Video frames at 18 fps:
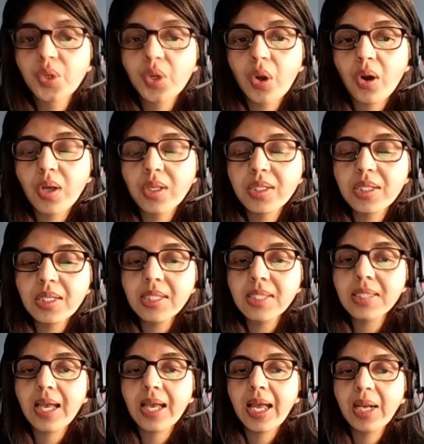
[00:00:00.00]

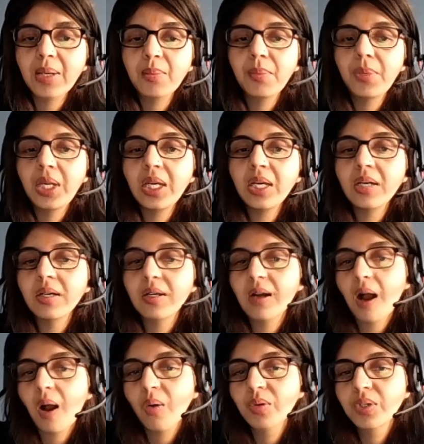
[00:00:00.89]
causes and make
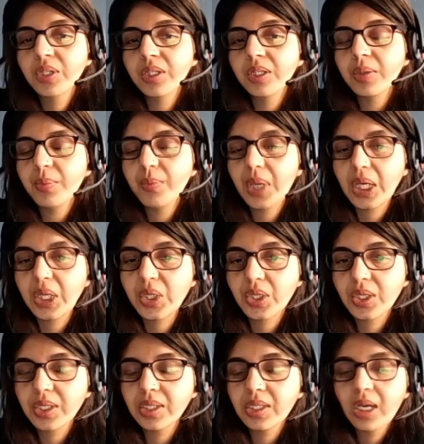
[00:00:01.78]

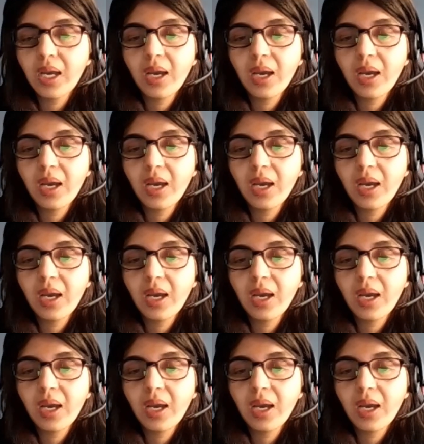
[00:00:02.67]
countermeasures.